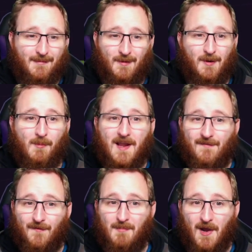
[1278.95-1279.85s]
We're away
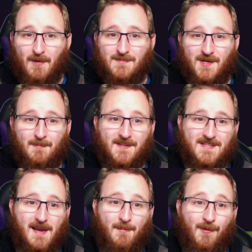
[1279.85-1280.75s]
from home, top of the
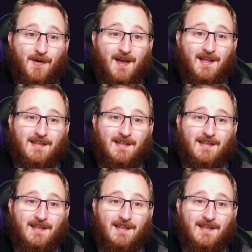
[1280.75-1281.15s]
table.